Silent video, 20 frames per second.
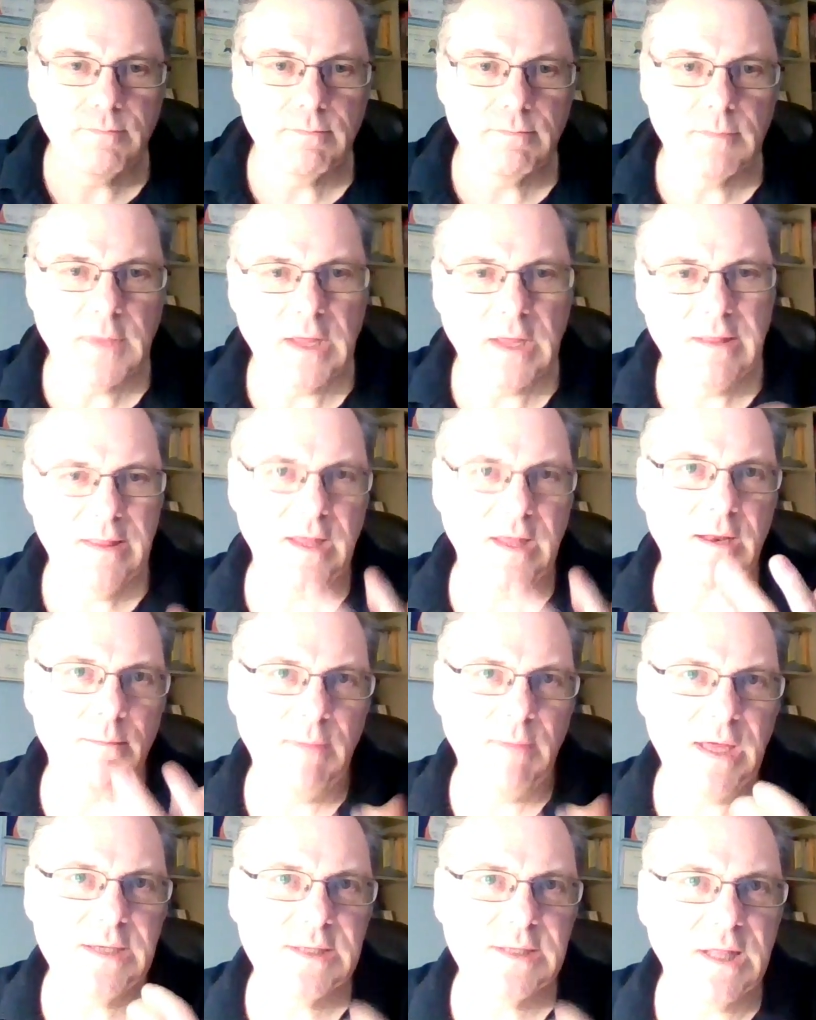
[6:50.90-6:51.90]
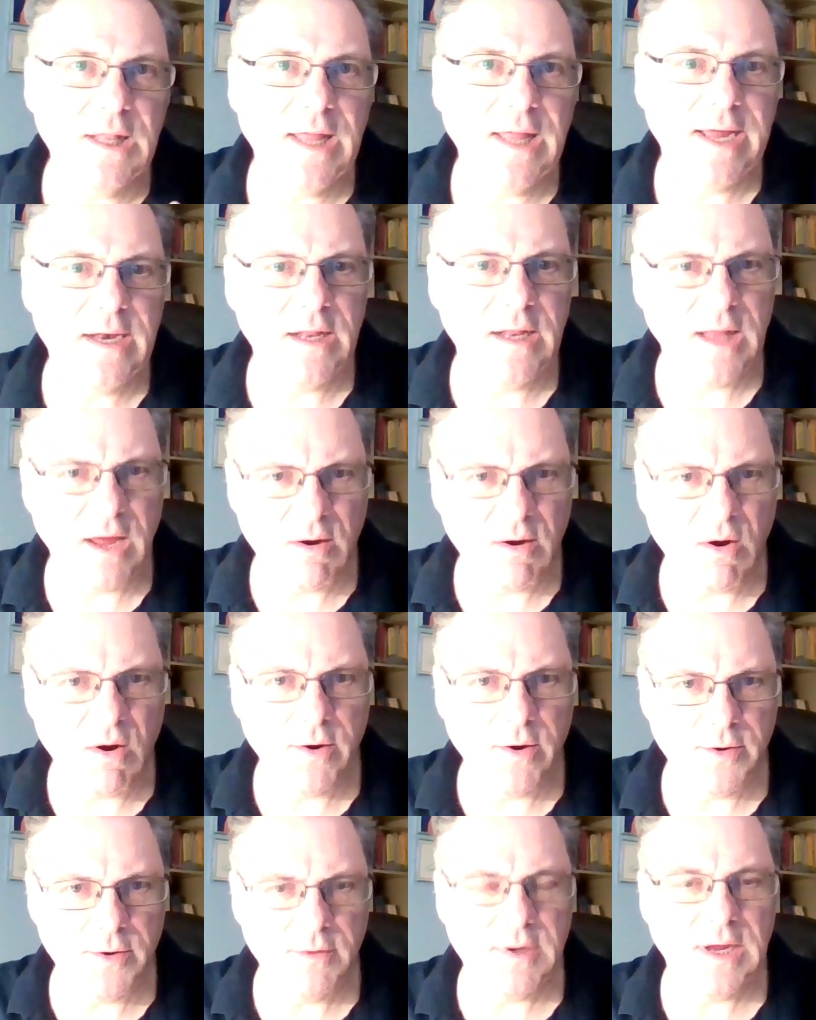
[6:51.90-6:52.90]
then it makes the light a lot harder
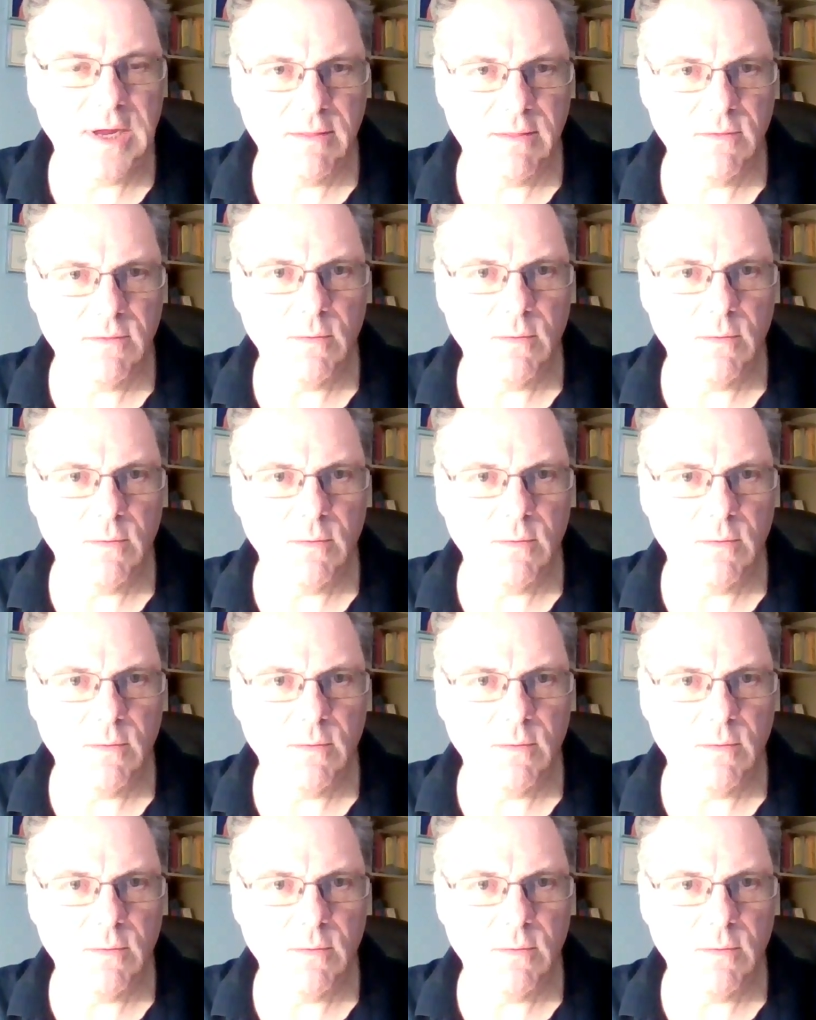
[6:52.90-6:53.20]
to get through.